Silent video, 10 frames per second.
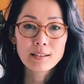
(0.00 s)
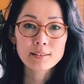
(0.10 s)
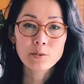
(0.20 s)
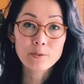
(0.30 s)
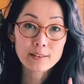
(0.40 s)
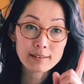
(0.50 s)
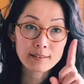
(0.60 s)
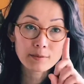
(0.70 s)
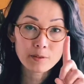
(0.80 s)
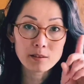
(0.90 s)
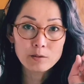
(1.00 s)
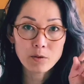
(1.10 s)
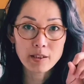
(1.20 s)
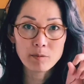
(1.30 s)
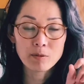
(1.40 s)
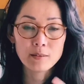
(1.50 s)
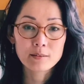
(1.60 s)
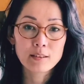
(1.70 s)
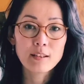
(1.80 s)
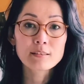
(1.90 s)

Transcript: So first things first, forgiveness.